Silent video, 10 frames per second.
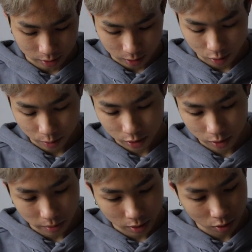the
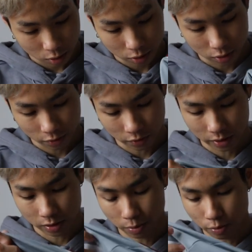description below, you can
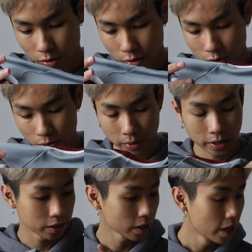find the products to
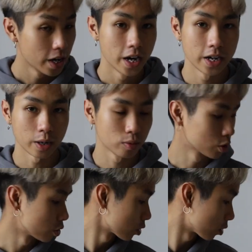buy it, and I
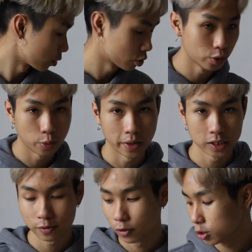will just show you the
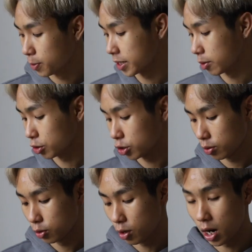pants first, but then I will show
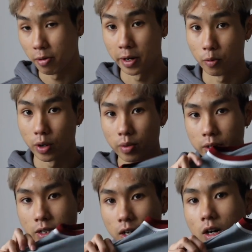you how I wear
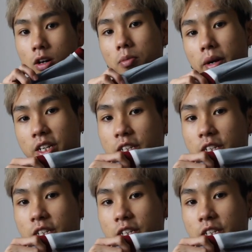it on my